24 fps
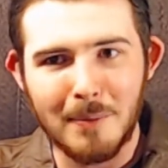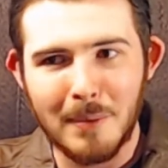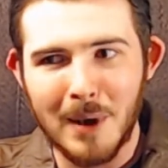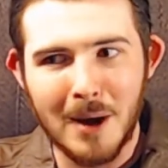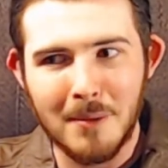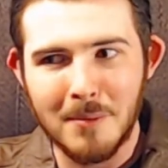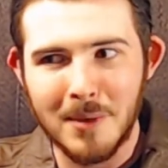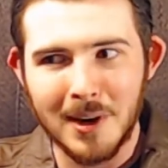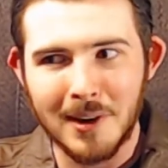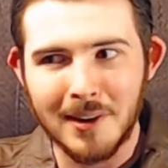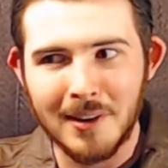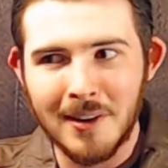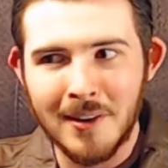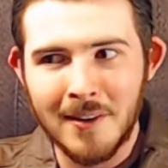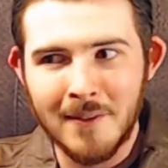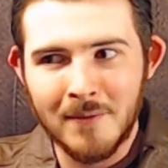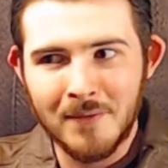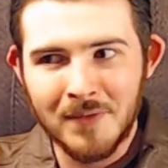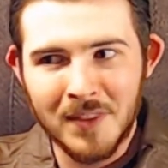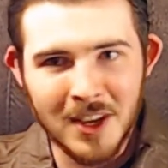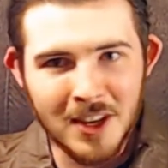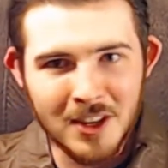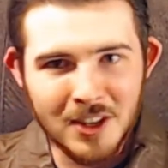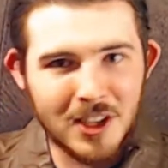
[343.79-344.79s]
I mean,
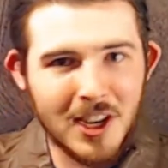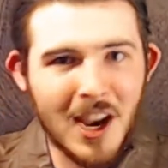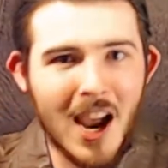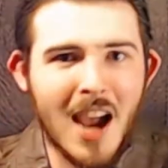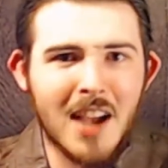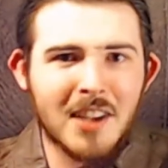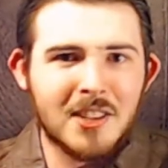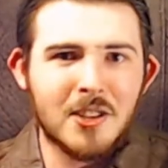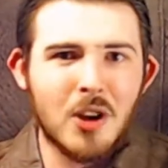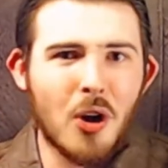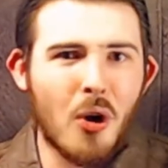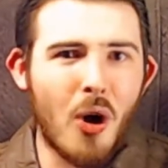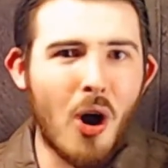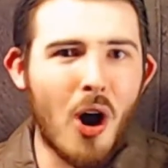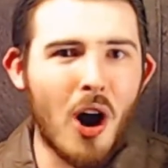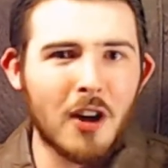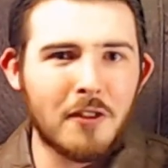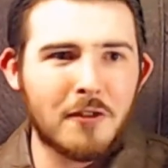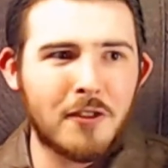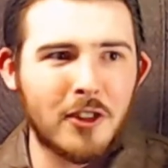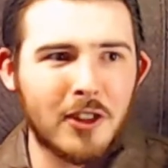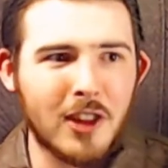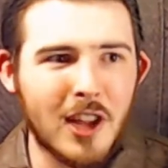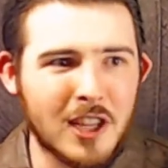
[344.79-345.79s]
she has no
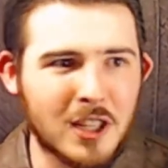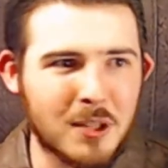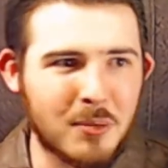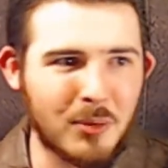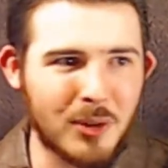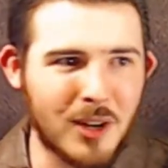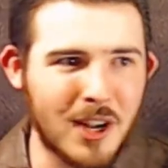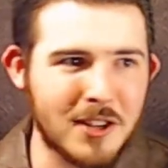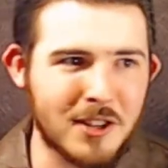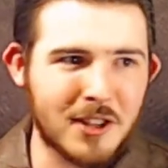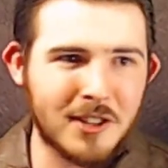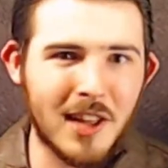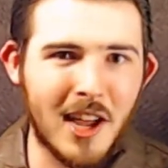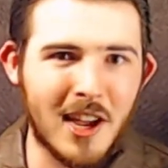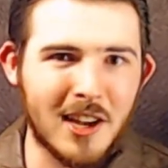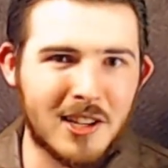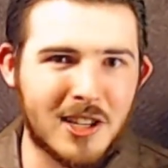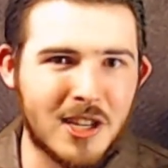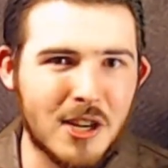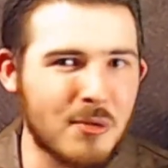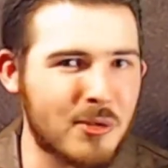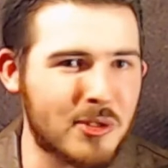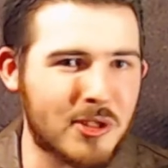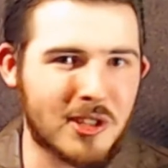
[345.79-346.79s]
heartfelt explanation like
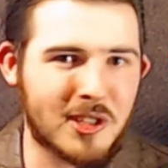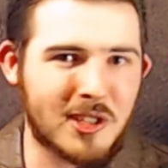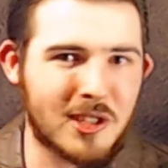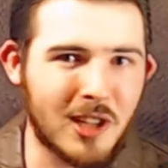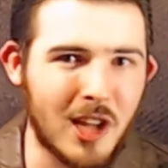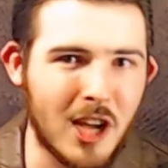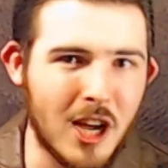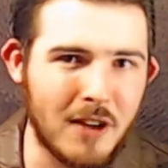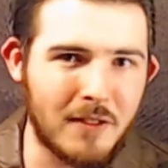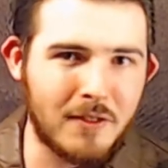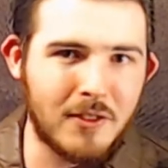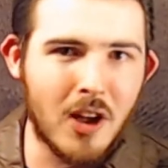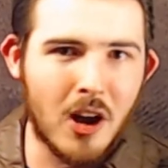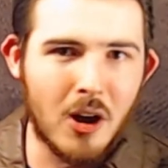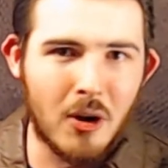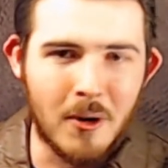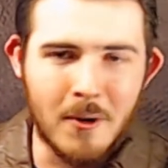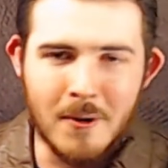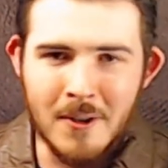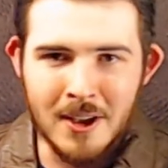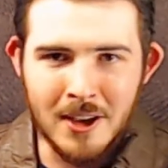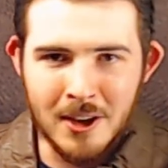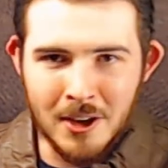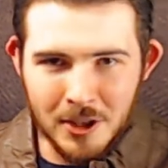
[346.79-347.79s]
she was a slave. No,
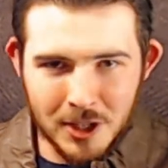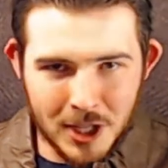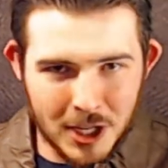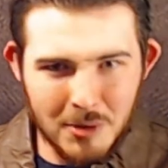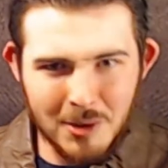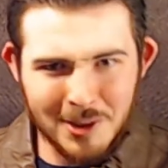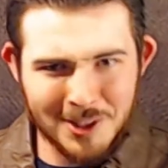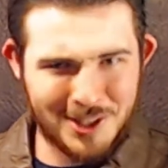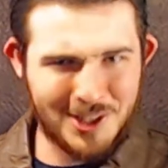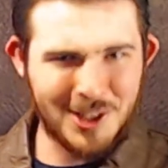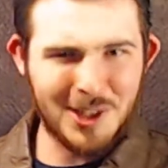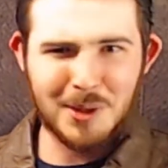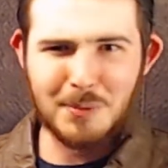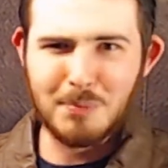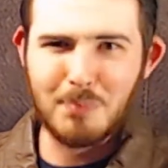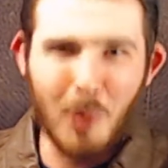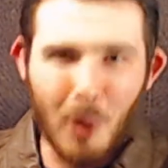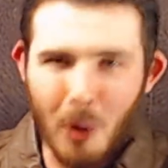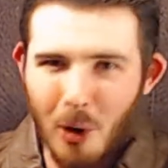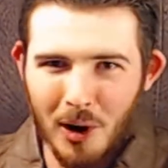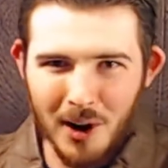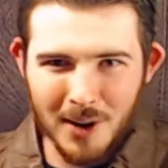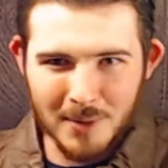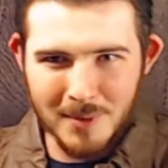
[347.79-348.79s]
she was just
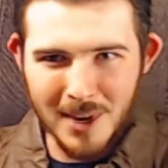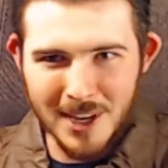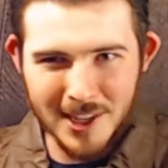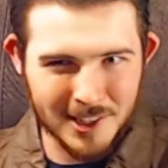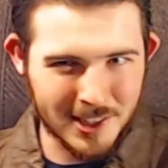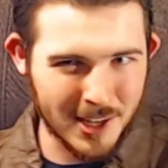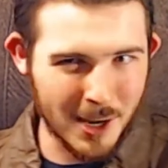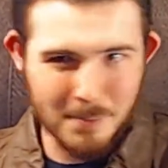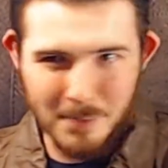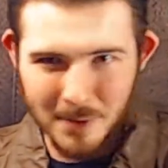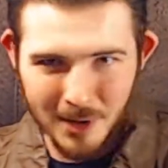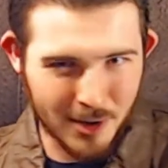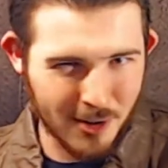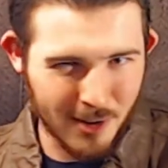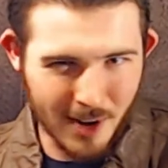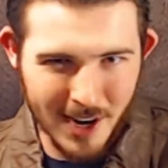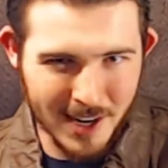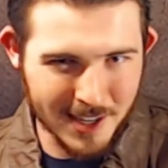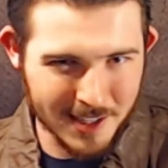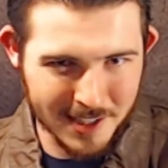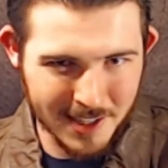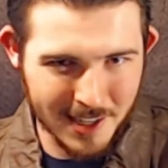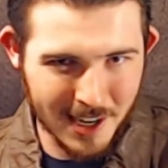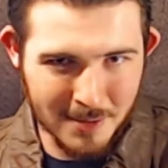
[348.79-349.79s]
born messed up and
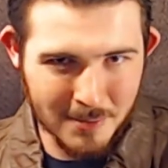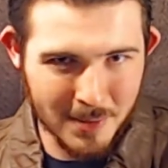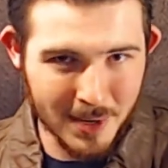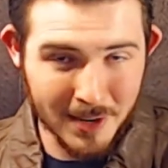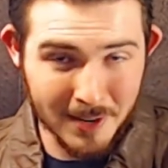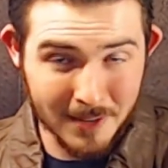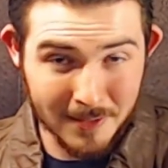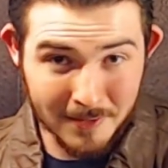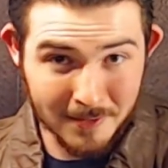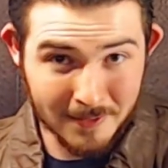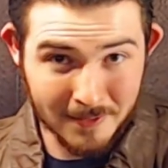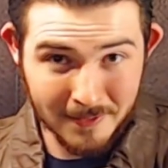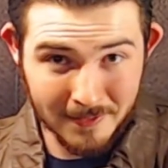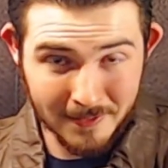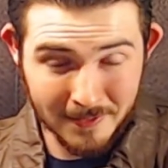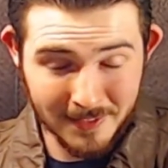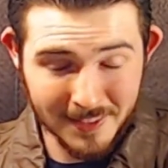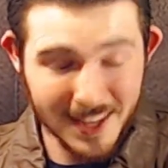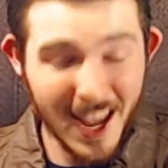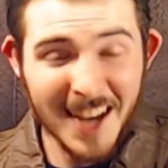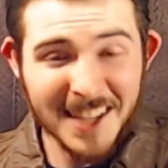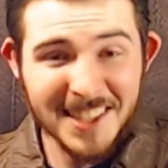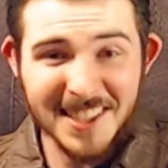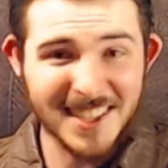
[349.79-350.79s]
crazy. I mean,
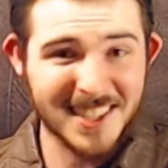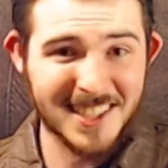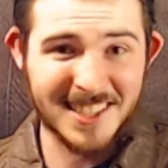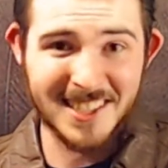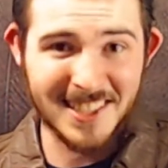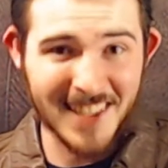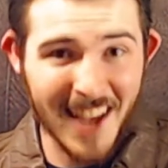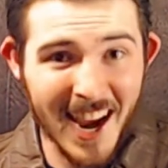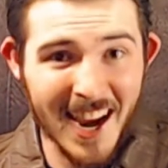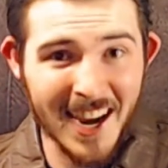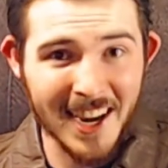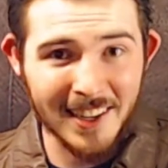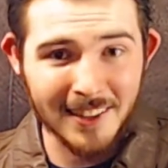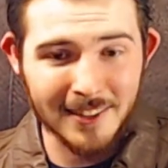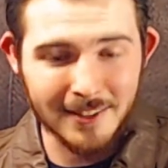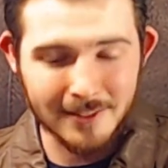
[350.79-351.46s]
that's insane.